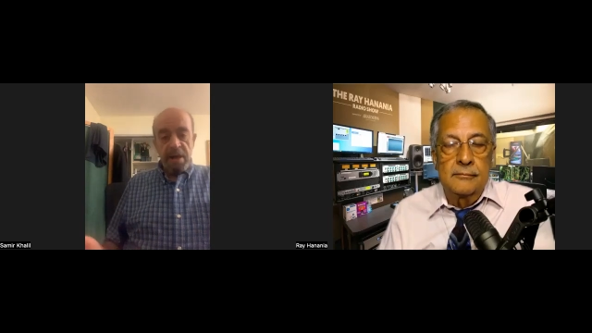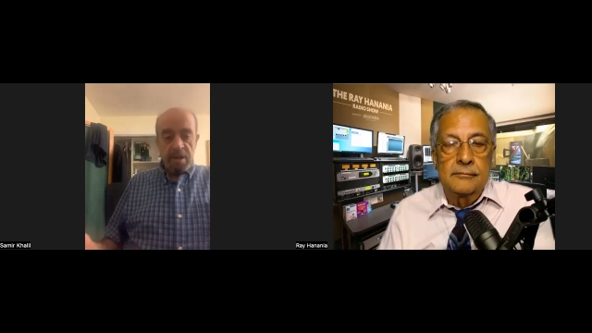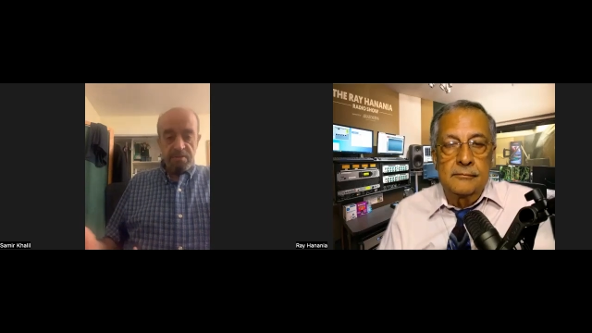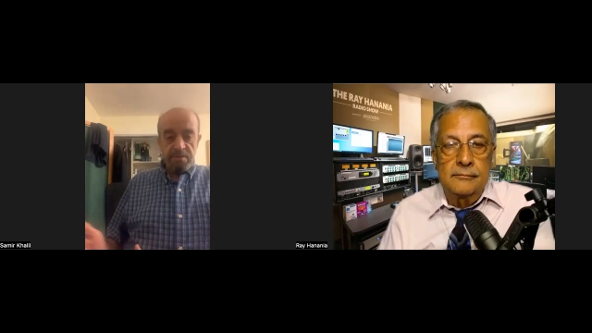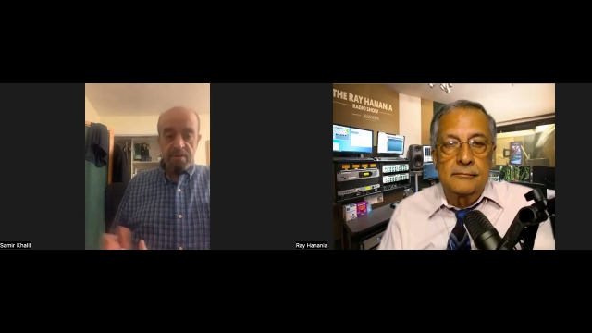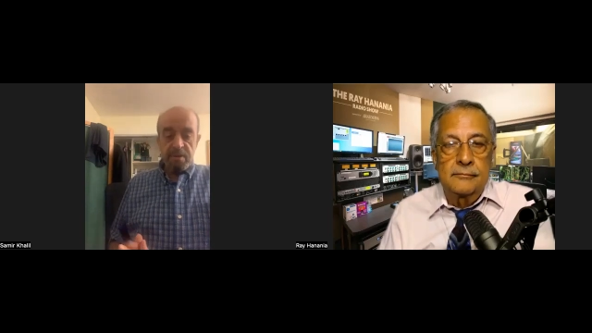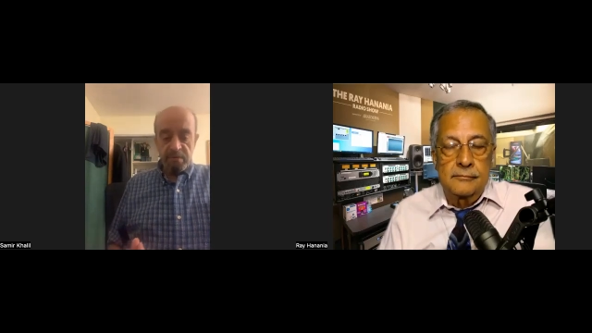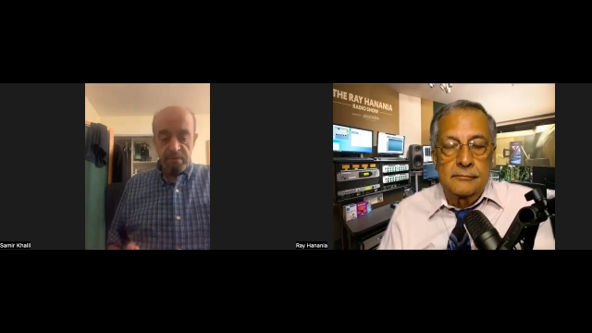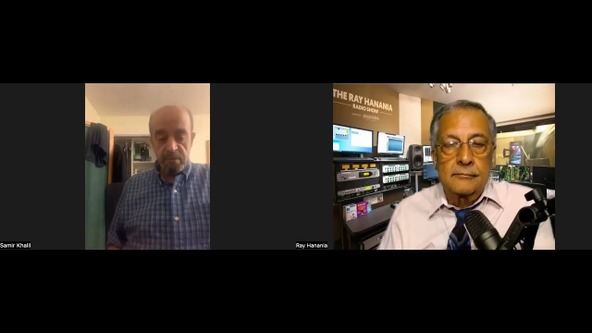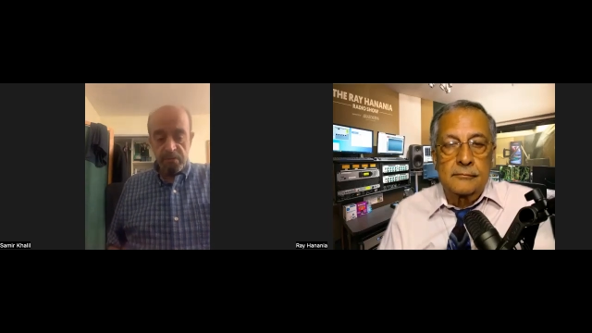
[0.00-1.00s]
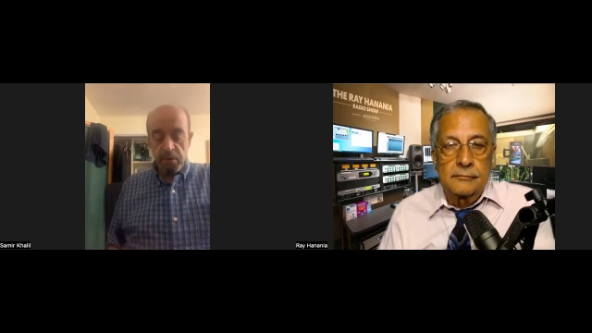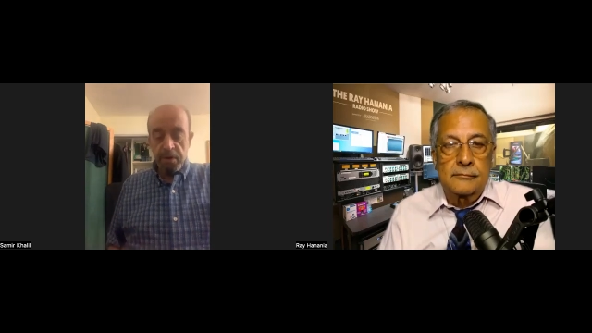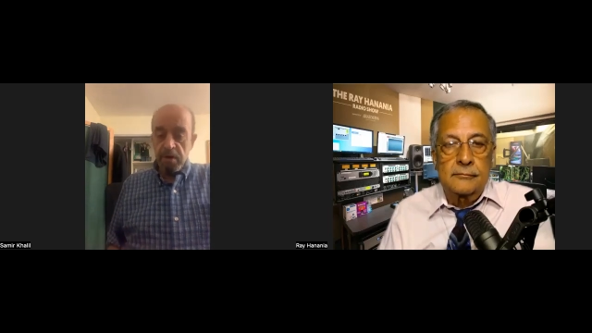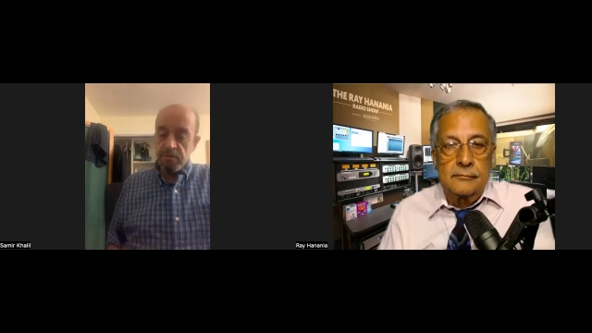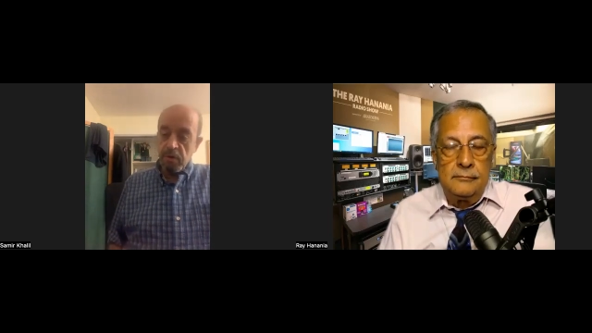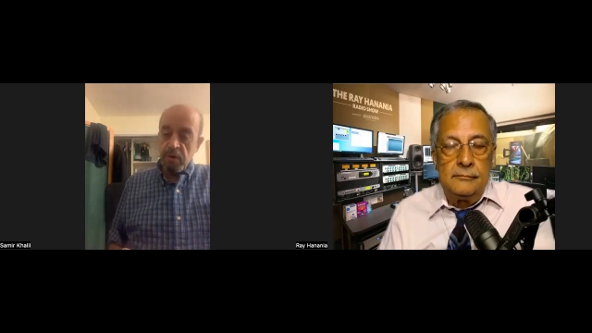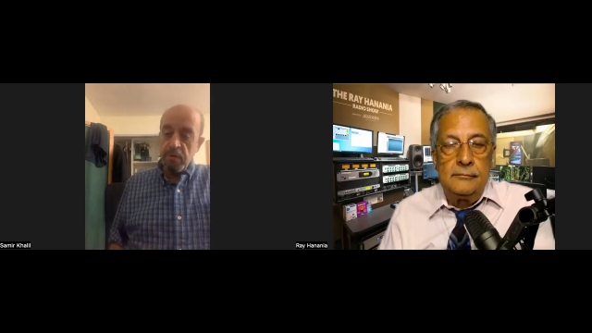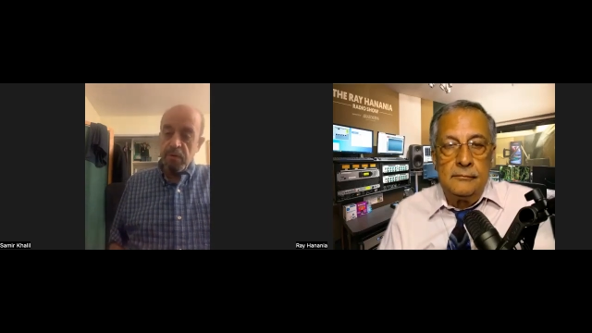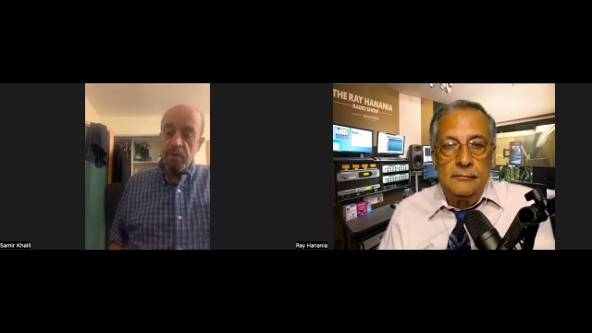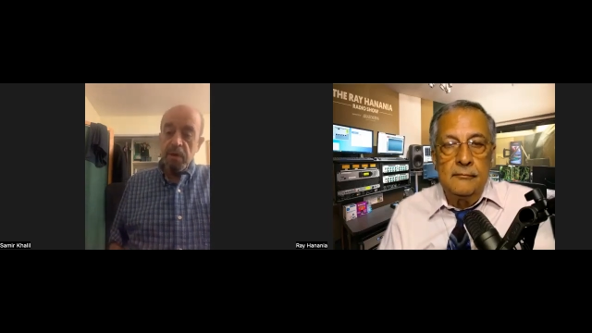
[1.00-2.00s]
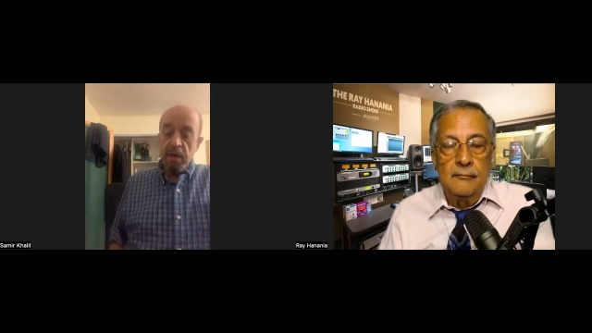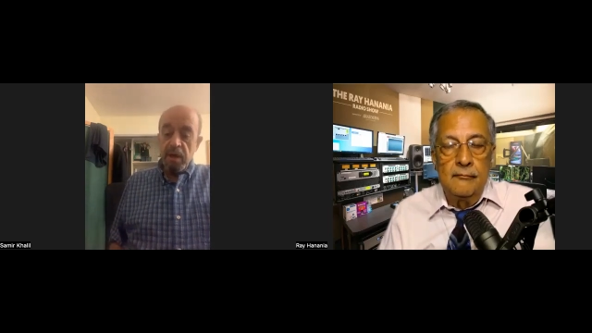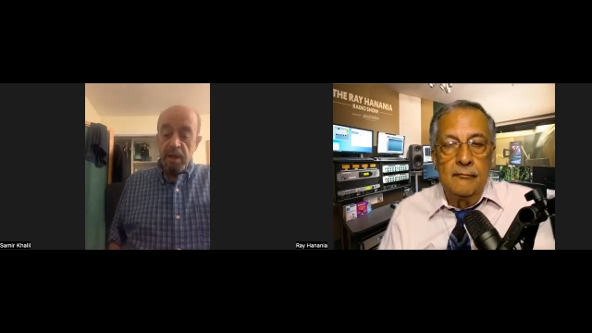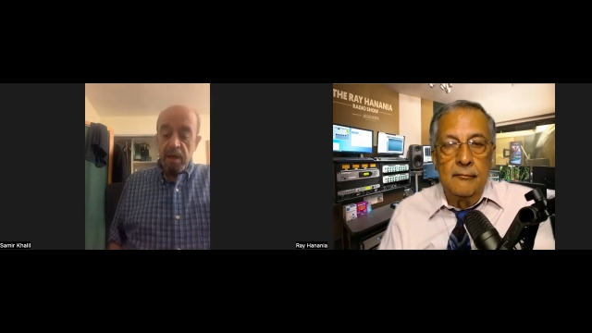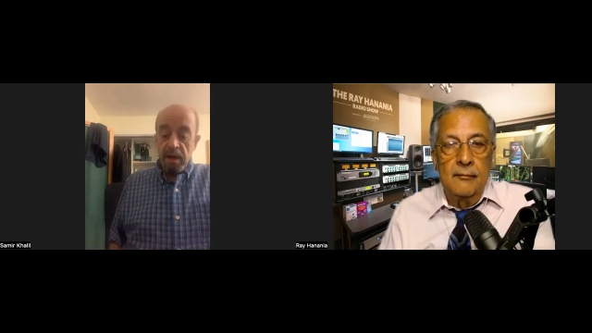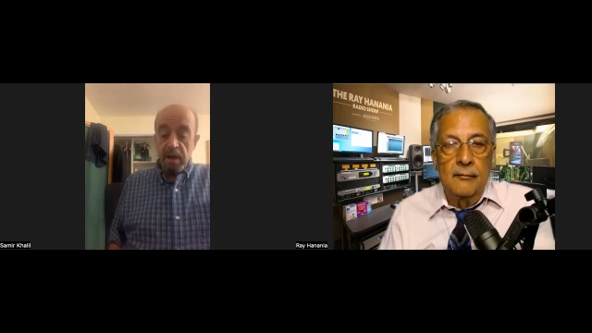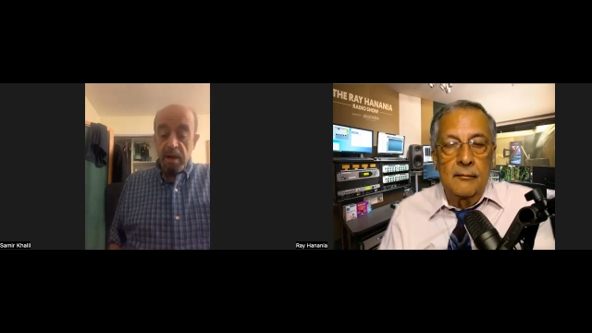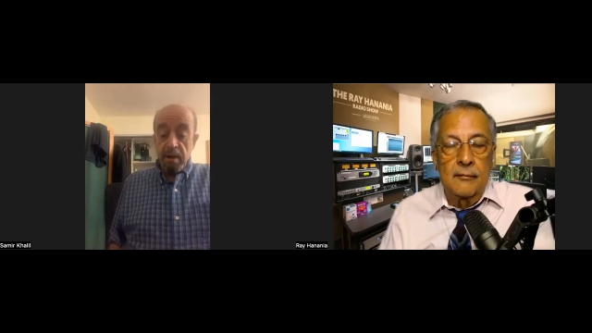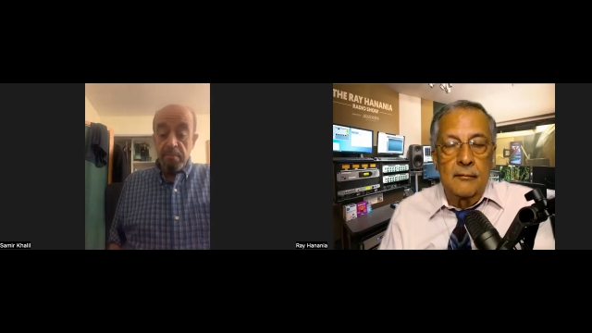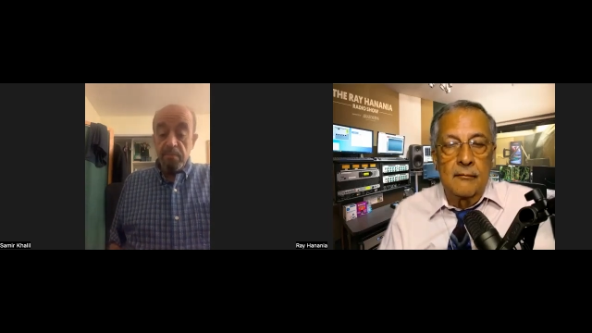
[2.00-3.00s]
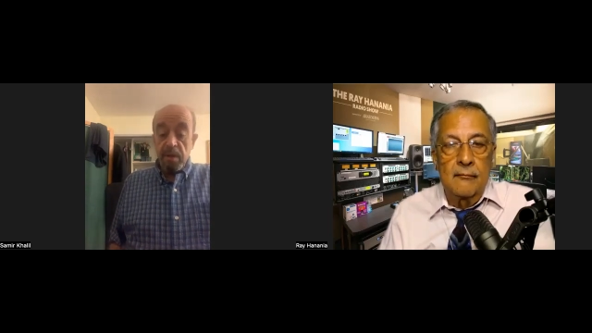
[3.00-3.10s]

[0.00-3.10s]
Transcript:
Speaker 1: passed four years ago. Uh,